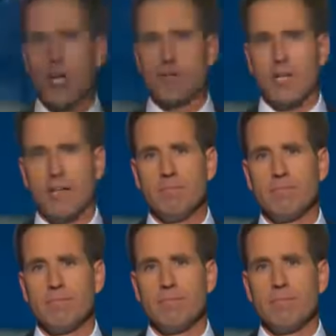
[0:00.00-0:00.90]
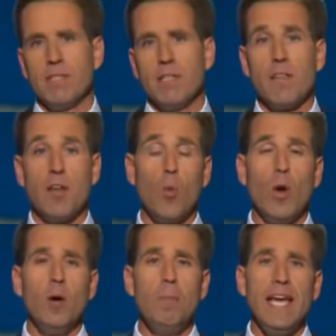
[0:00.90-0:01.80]
country. There
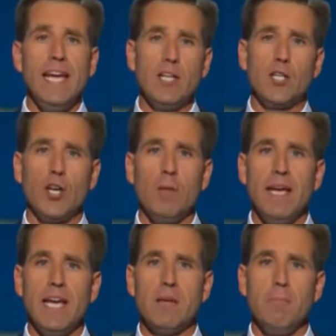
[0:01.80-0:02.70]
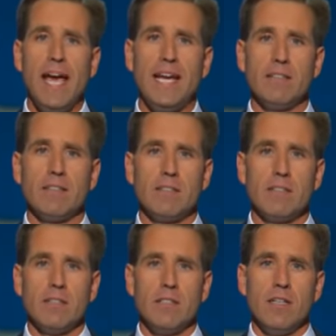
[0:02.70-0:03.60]
will be and should be a debate
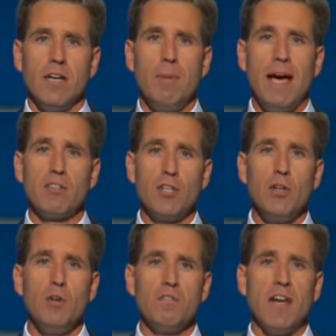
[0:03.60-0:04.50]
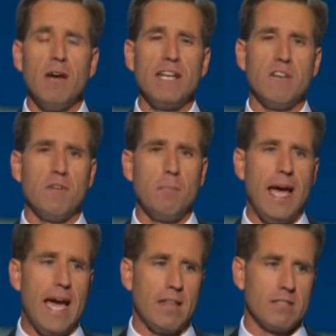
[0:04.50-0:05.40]
about two very different
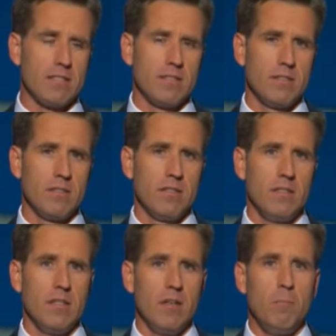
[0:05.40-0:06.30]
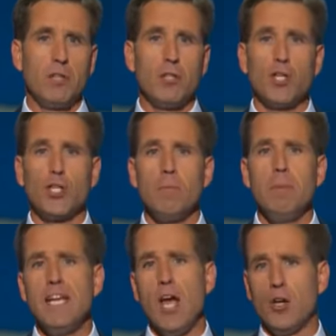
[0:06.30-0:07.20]
paths. But there should
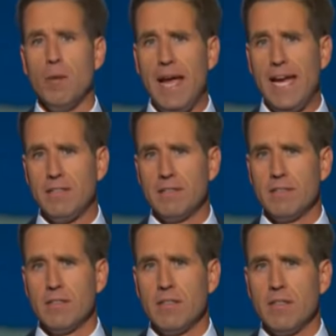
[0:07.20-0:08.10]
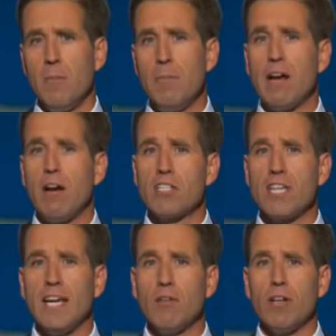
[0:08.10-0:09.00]
be no debate about our
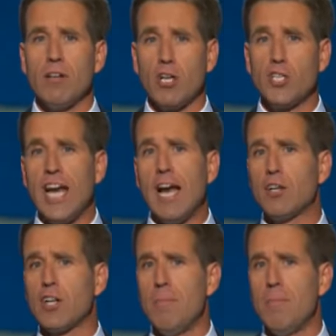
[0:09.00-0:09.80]
shared